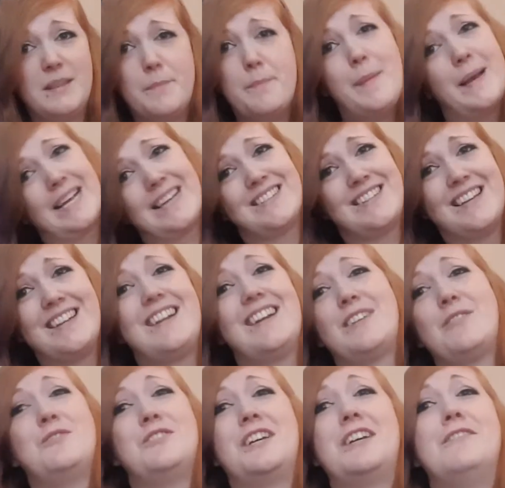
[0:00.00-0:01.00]
the biggest
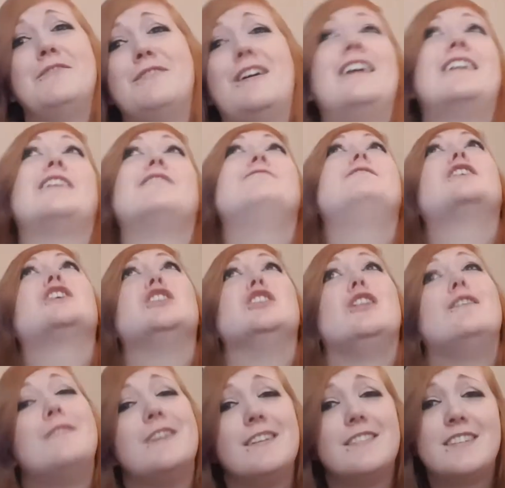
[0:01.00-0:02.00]
Attack on Titan fan. I fucking
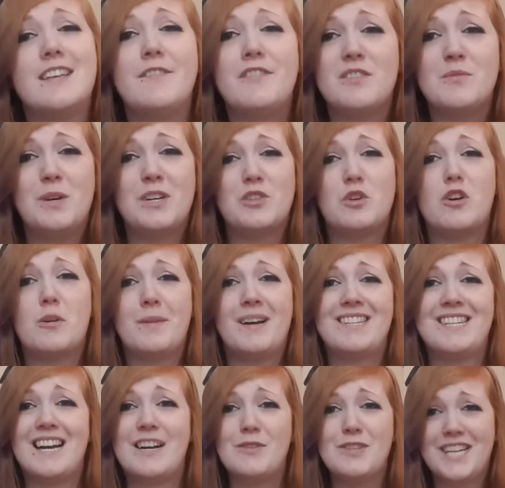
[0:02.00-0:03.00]
love it. See, if you want to talk about
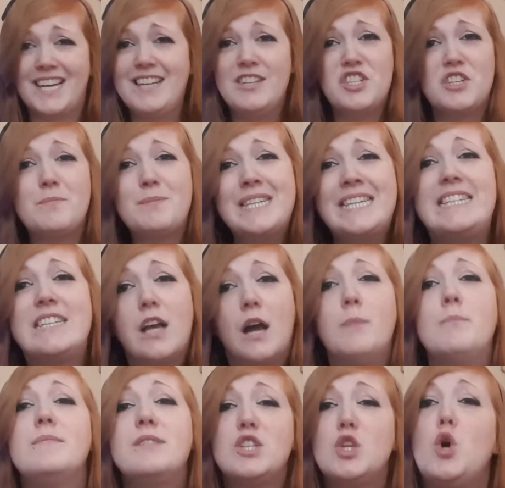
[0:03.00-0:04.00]
Attack on Titan, just please
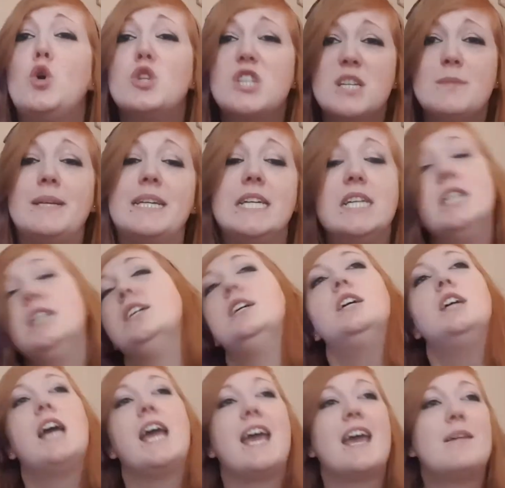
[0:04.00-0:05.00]
come and talk to me.
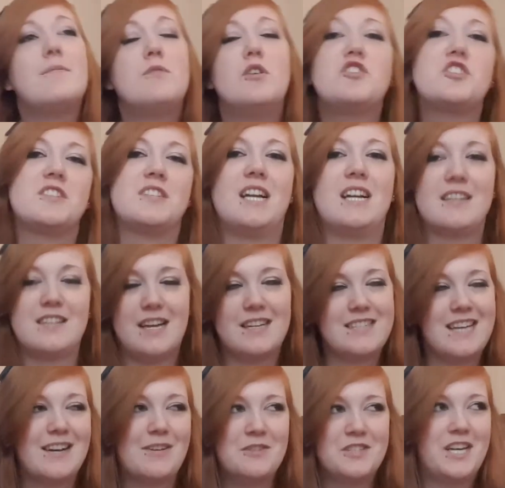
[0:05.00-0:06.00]
Not just
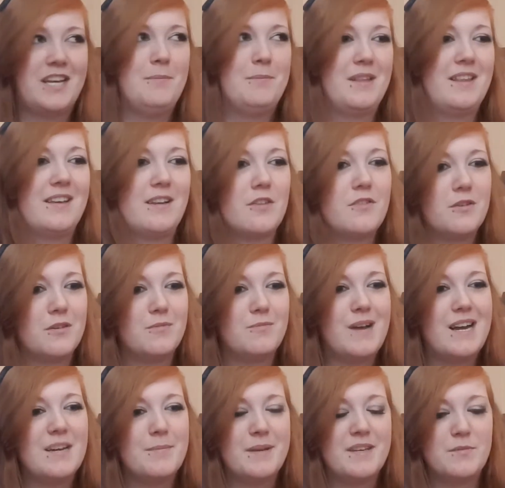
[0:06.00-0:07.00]
Attack on Titan, but like other
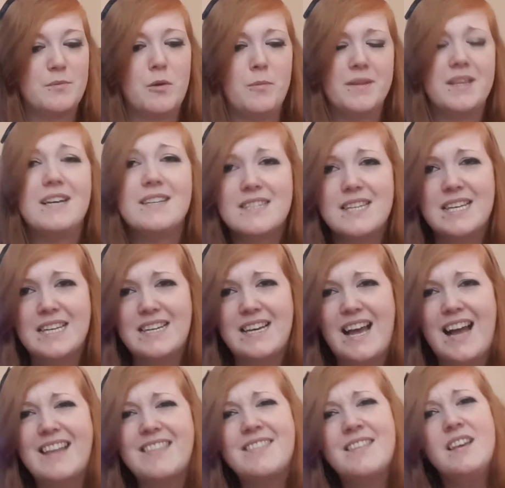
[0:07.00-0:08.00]
anime as well, but that's like,
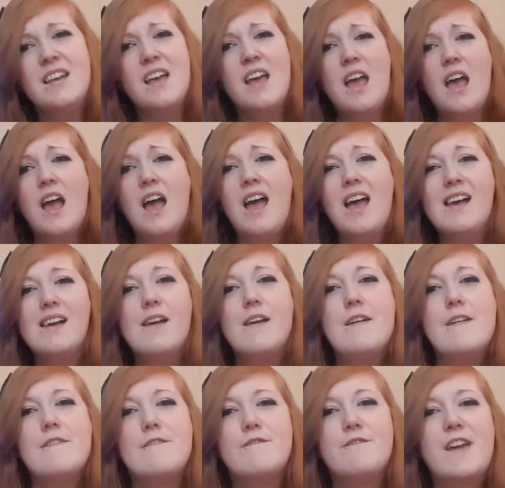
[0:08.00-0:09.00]

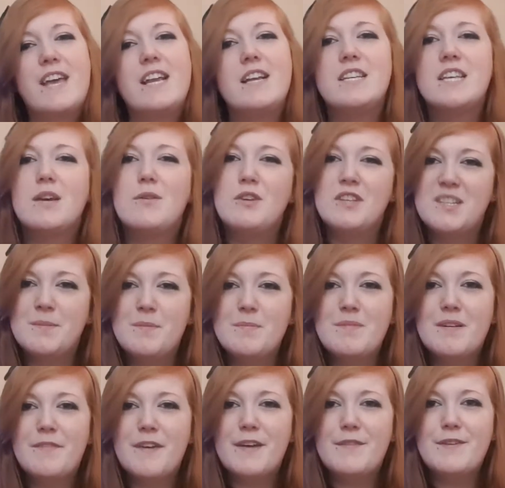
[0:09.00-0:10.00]
Fairy Tail used to be
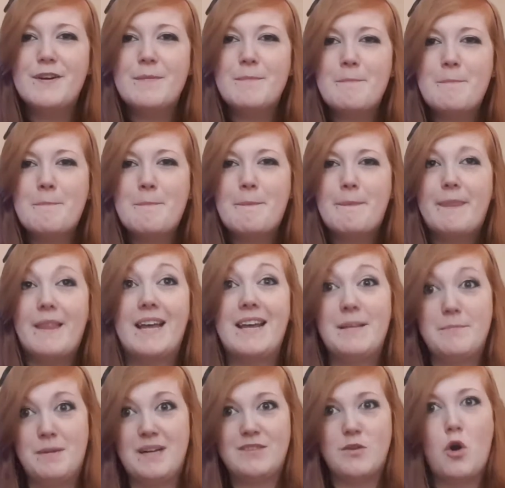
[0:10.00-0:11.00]
my favourite.
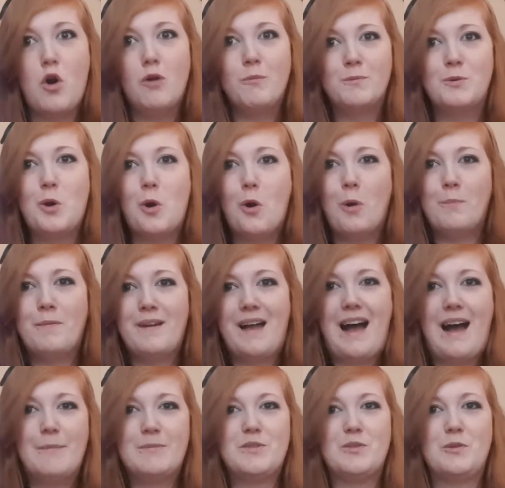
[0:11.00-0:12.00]
Like, my top
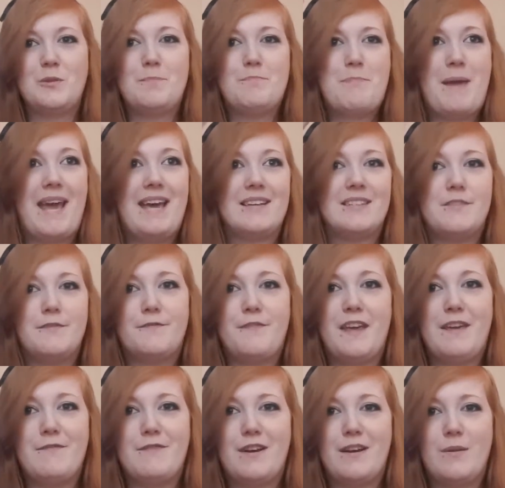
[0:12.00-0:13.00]
absolute best
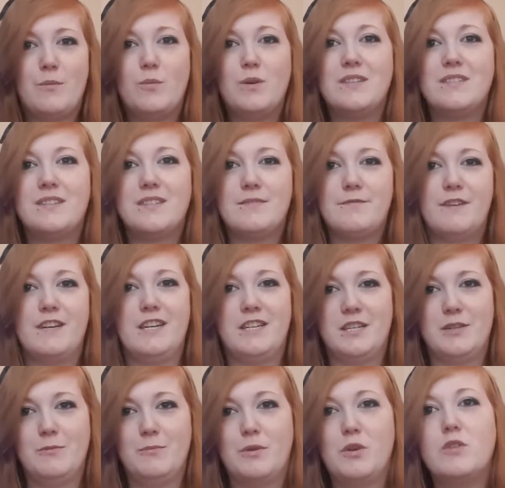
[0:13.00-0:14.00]
favourite was Fairy
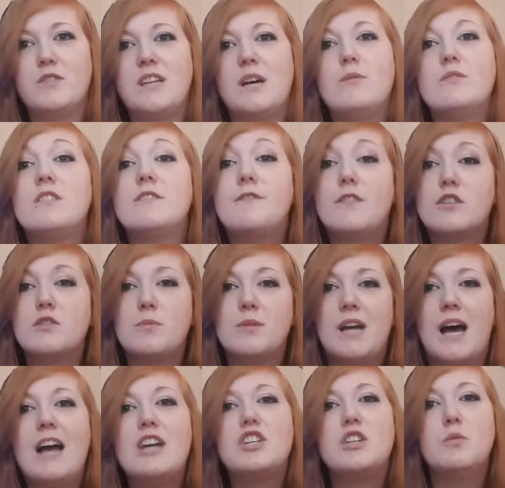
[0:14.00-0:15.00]
Tail, because that was the first one
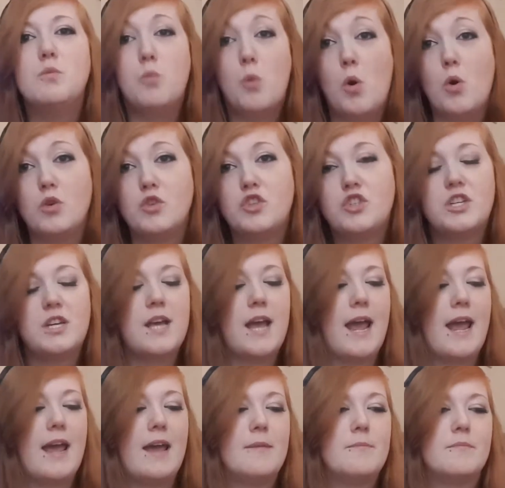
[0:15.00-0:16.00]
I actually watched,
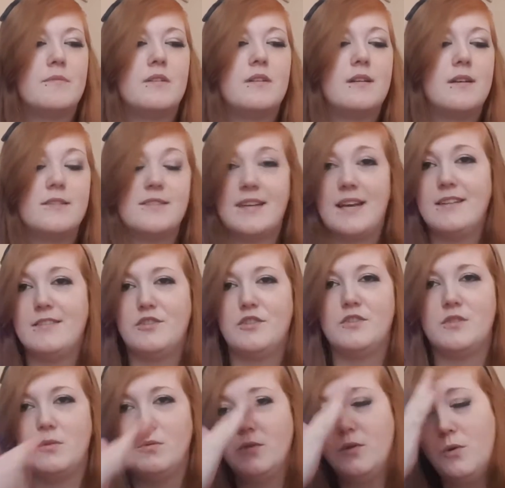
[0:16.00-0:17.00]
because as you
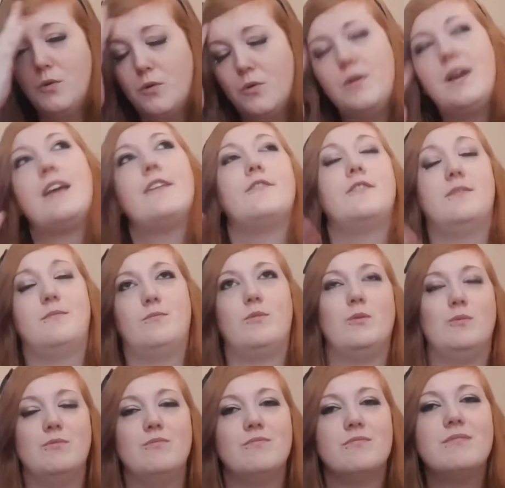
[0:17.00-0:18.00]
all know,
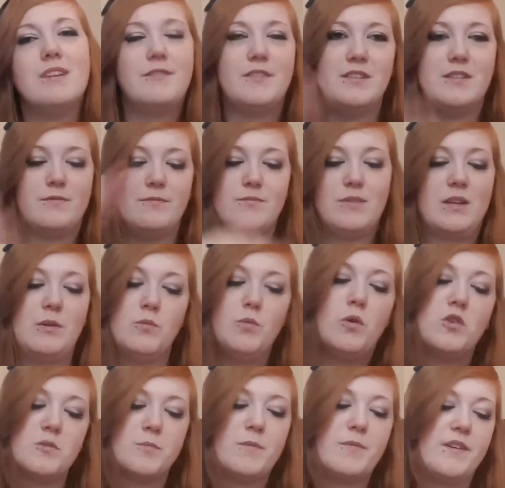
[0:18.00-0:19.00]
if you've like
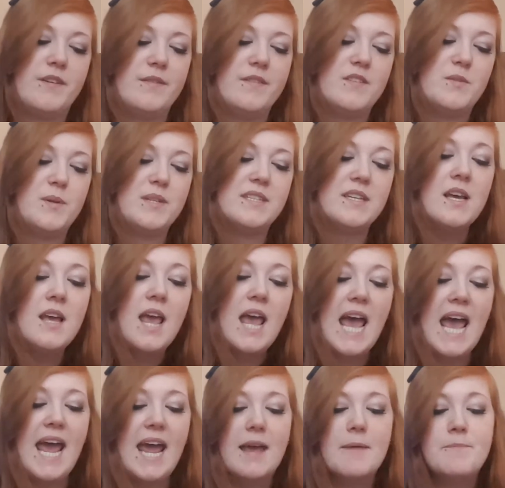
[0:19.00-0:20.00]
watched my previous ones,
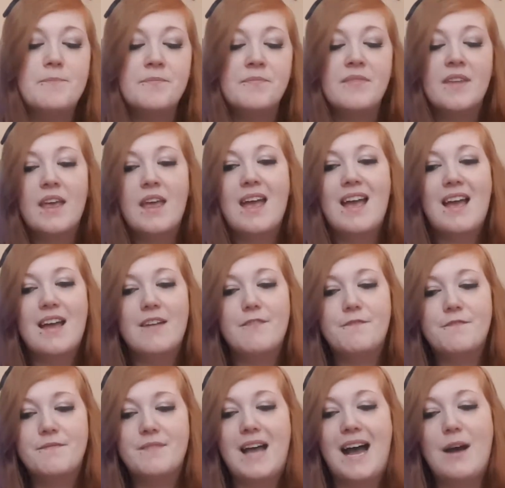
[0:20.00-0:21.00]
I
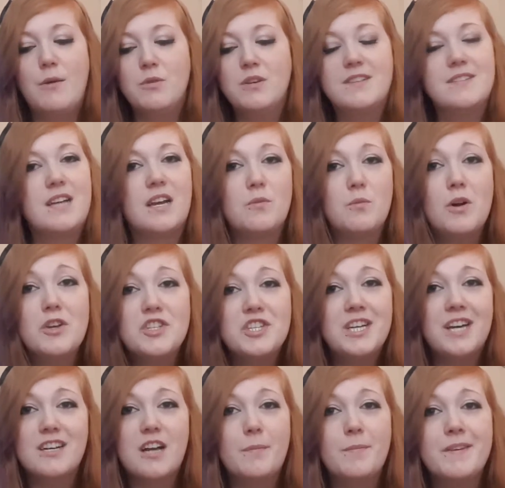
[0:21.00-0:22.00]
only started watching
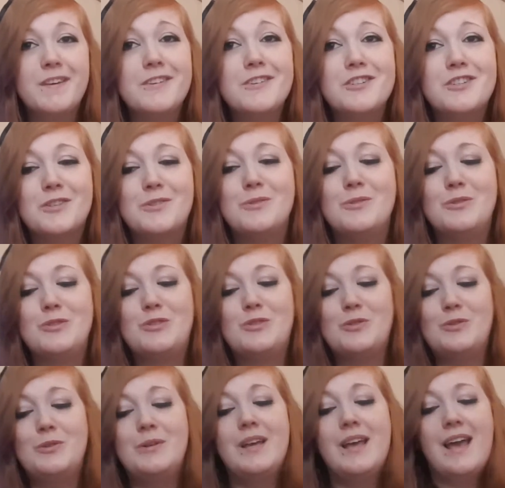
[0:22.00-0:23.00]
it a couple of years ago,
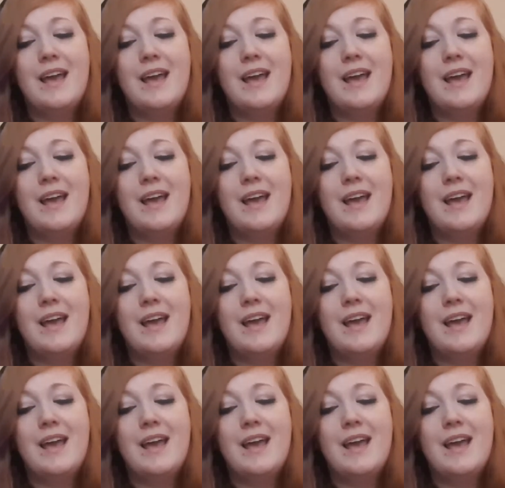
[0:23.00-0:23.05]
so